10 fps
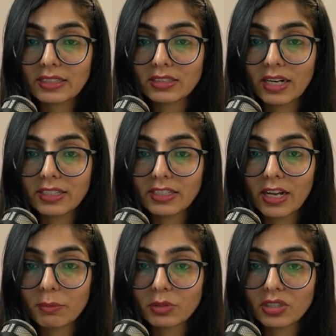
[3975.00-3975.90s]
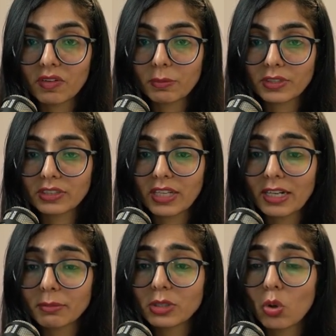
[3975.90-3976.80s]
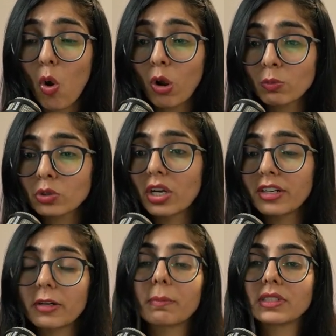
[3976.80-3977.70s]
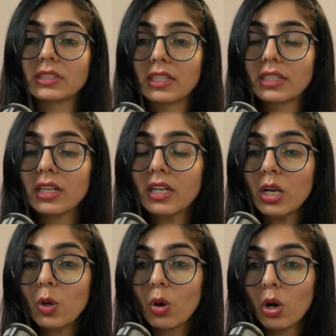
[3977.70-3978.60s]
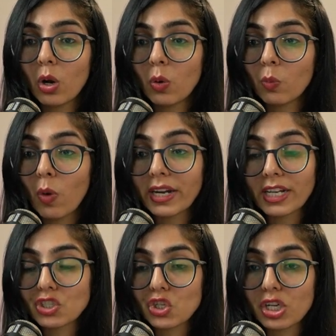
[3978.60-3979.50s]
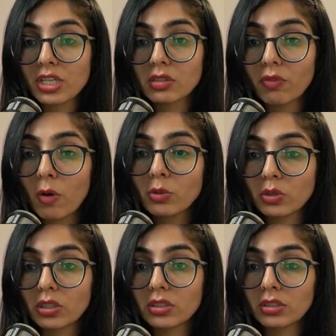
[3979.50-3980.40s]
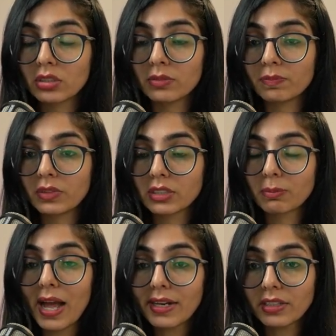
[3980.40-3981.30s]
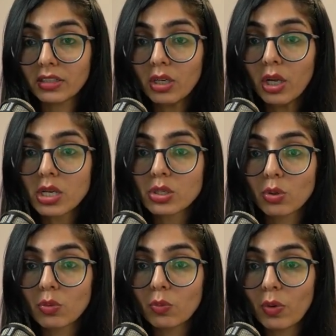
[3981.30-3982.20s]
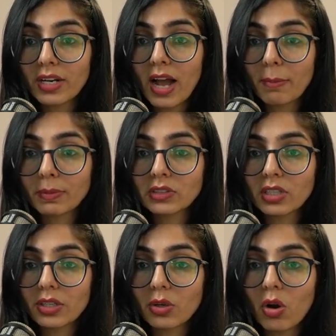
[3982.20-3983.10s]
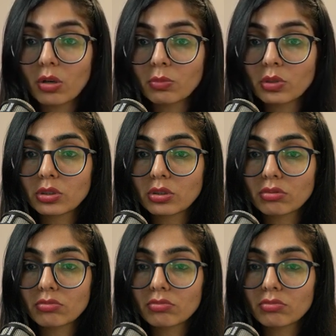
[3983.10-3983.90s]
is 99.7%. That means almost 100% 1H is found on this planet. So what happens that almost